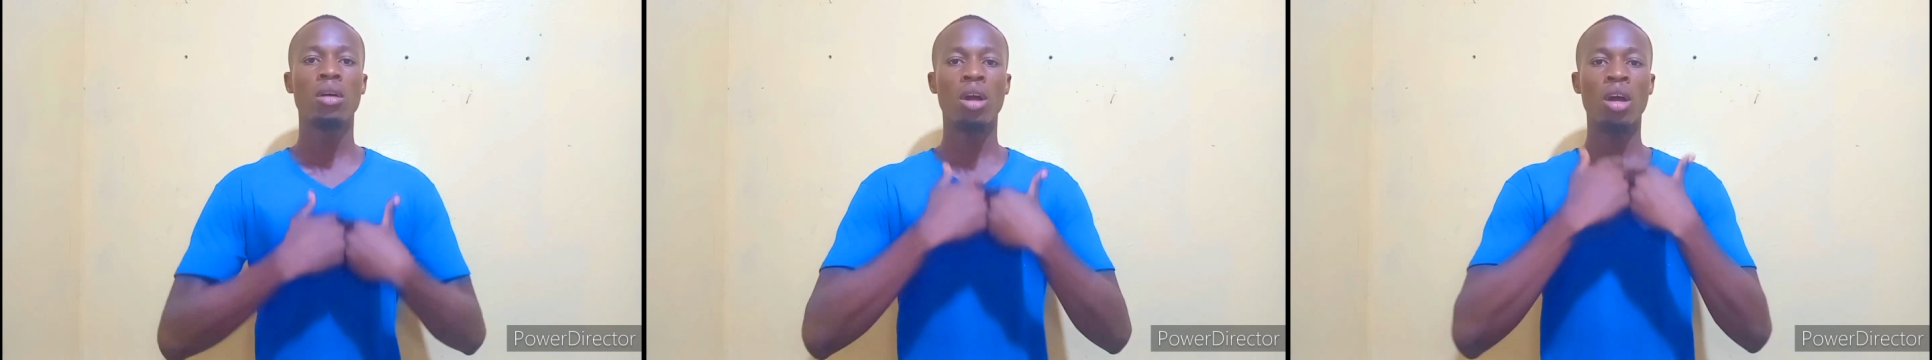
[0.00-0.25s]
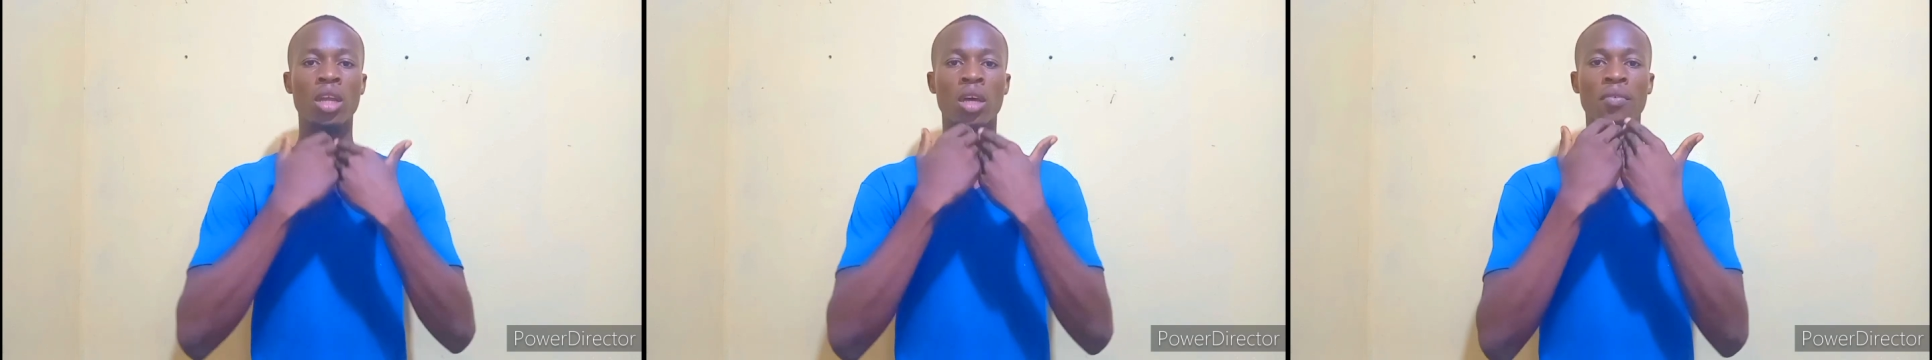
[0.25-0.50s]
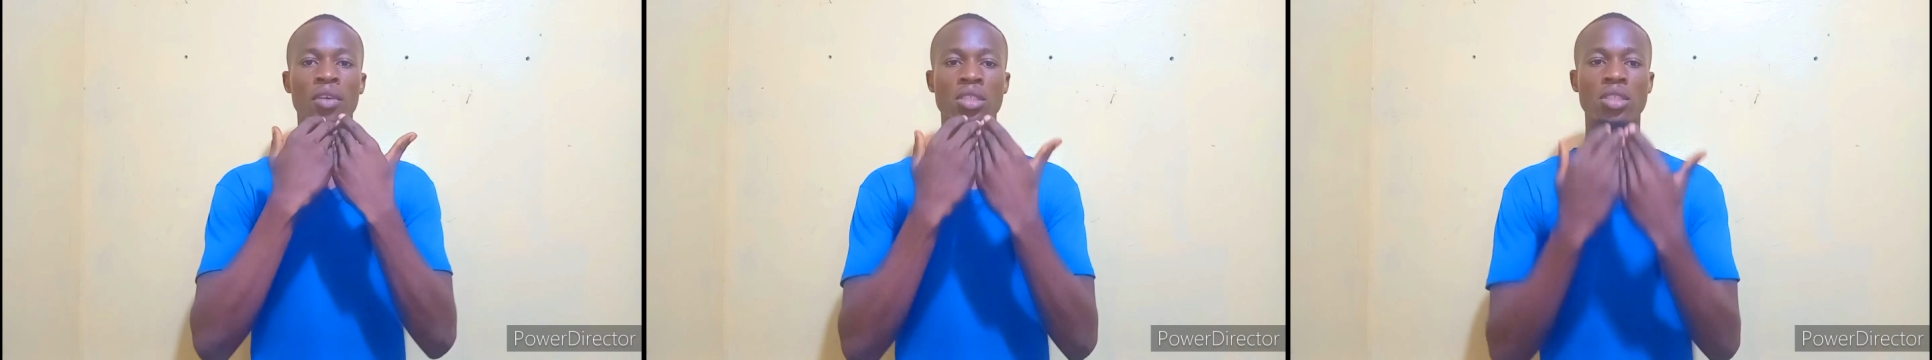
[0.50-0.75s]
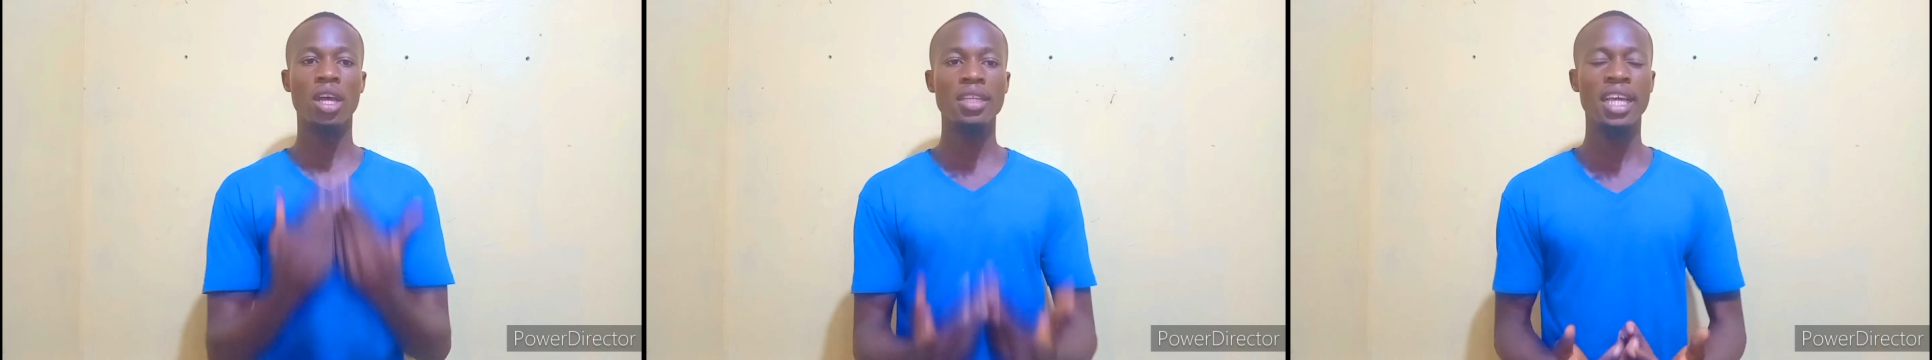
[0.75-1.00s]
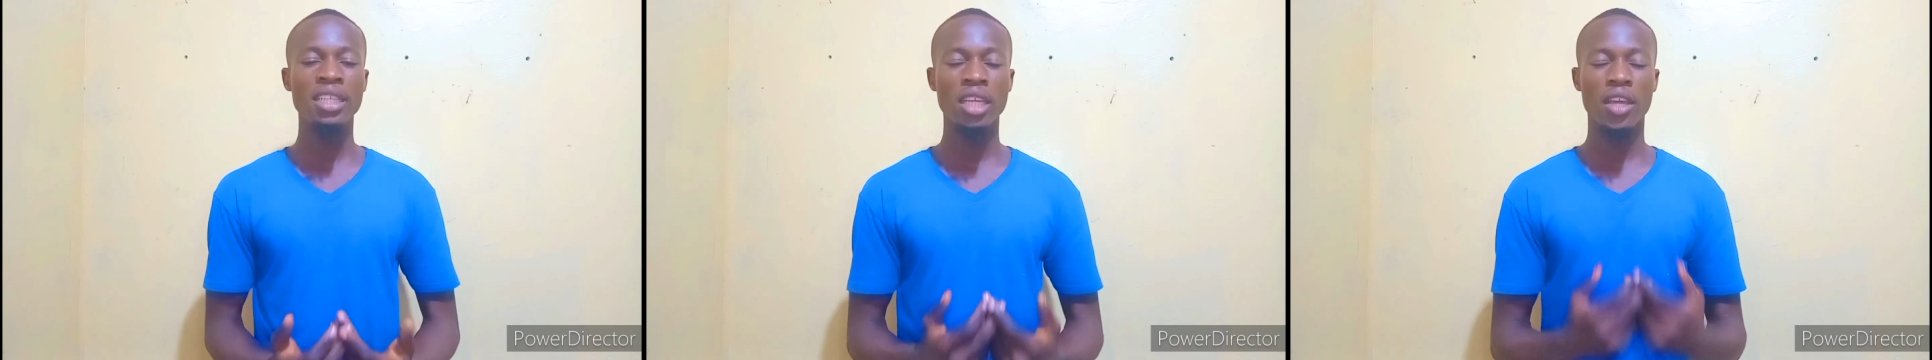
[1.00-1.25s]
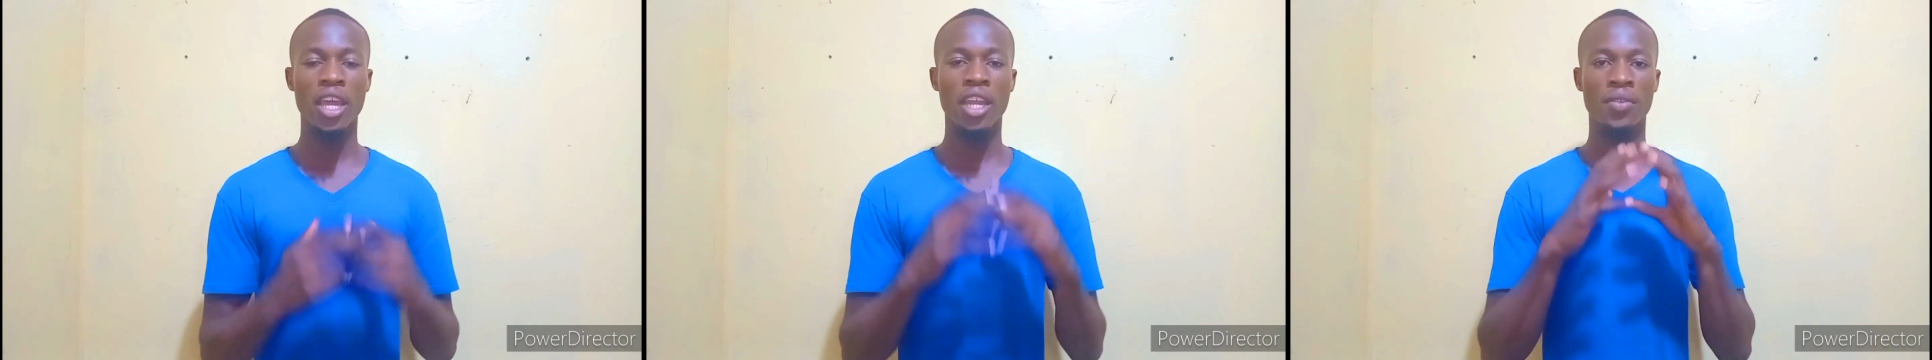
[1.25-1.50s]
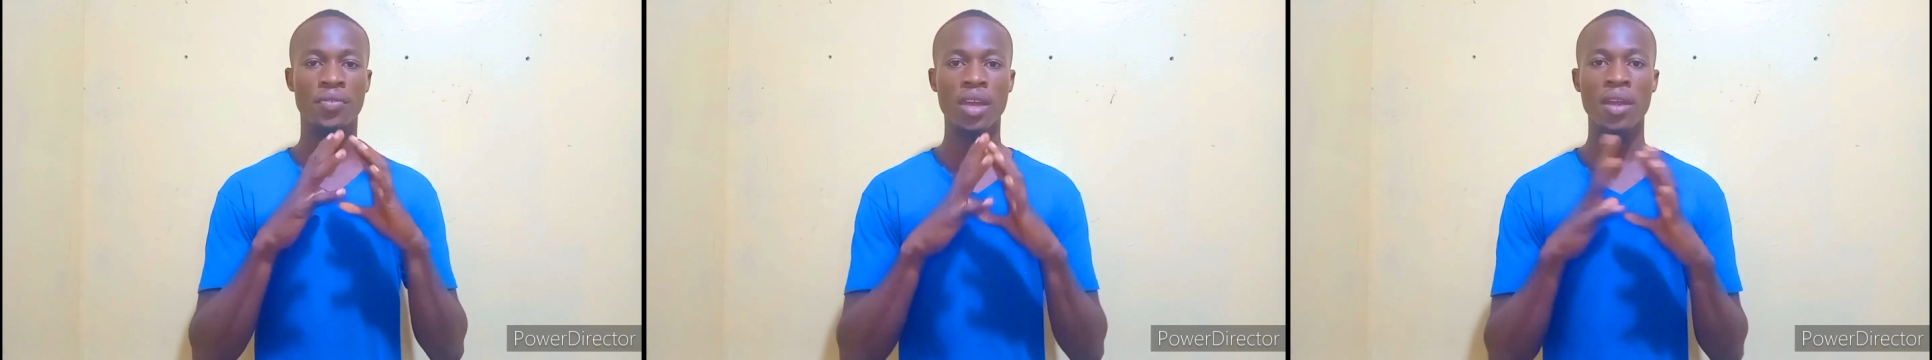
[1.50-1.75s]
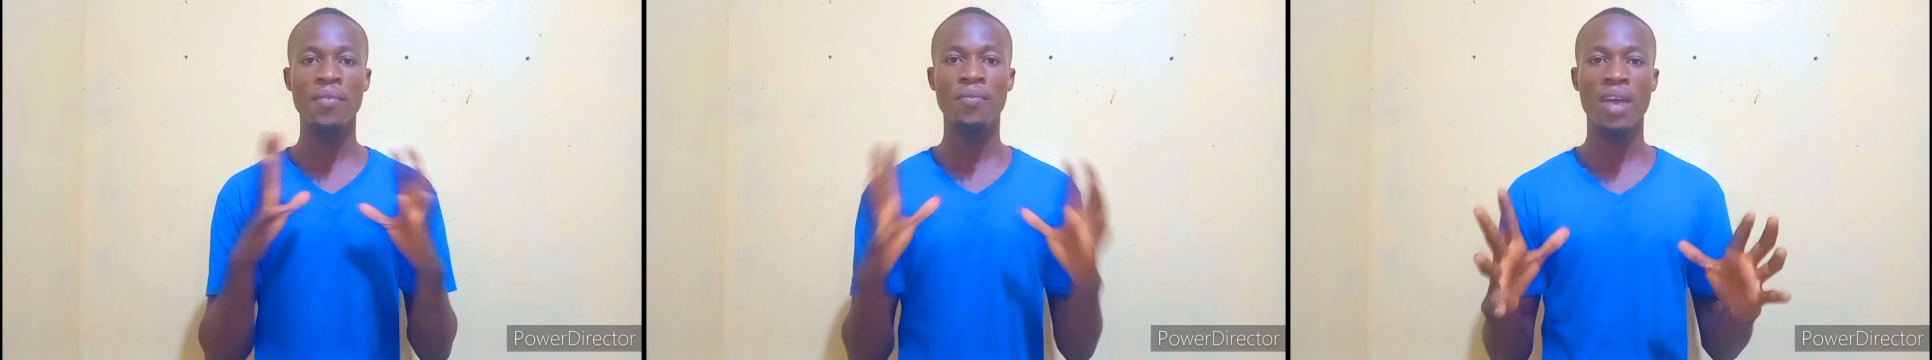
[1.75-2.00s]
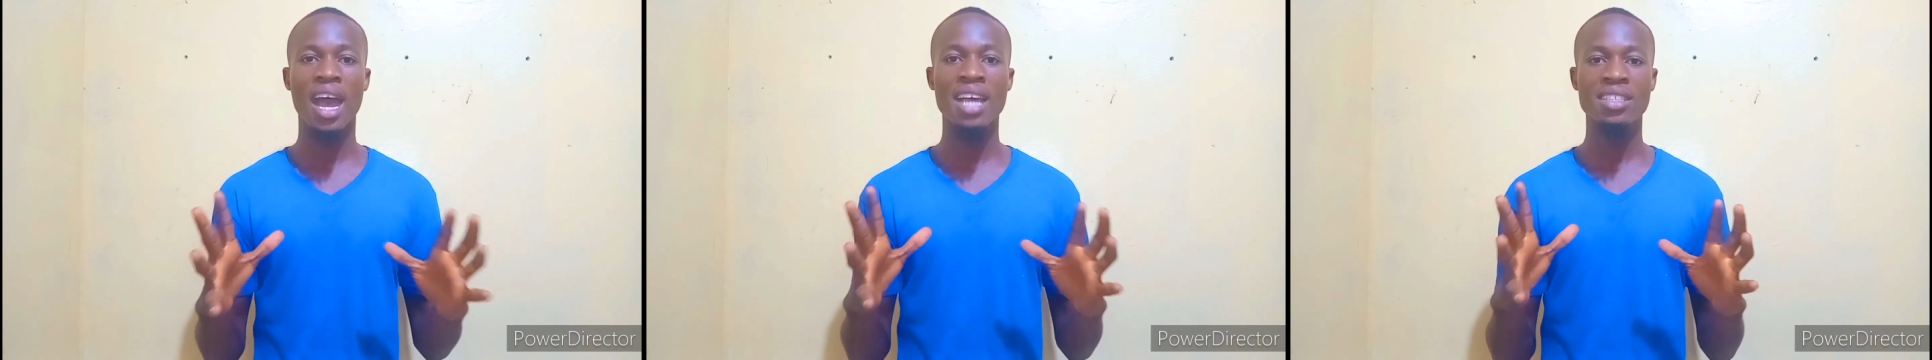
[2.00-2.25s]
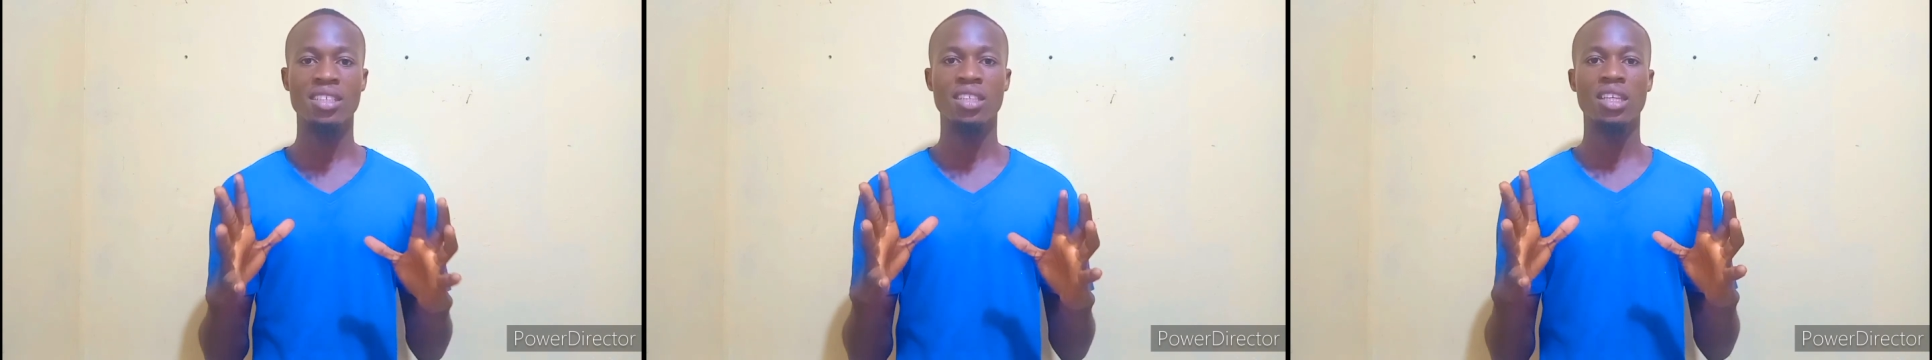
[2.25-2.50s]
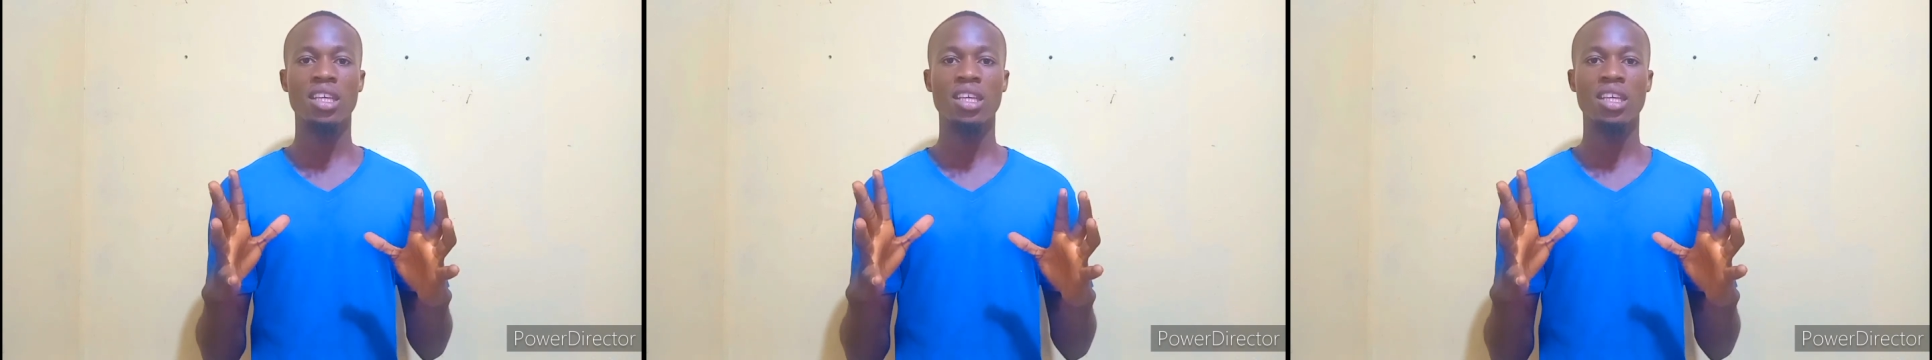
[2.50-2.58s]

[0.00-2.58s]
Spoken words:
all of a sudden and it's very fast